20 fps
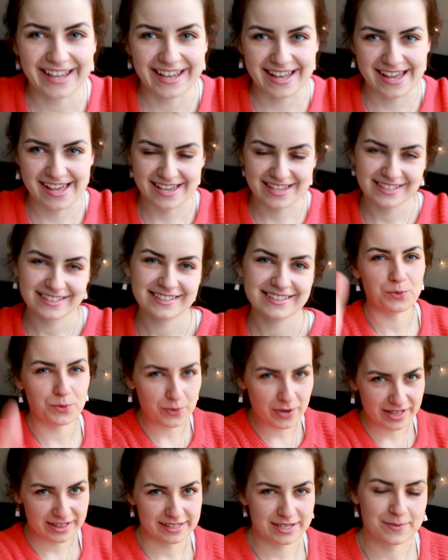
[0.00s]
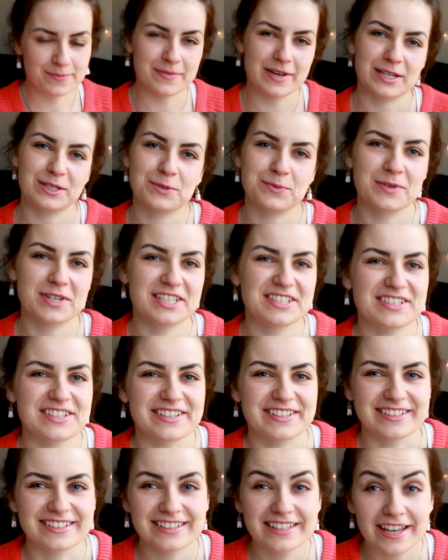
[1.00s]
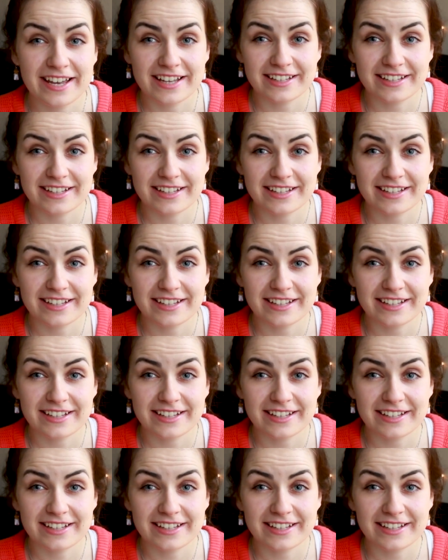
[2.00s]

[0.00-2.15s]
guys, welcome back to my channel.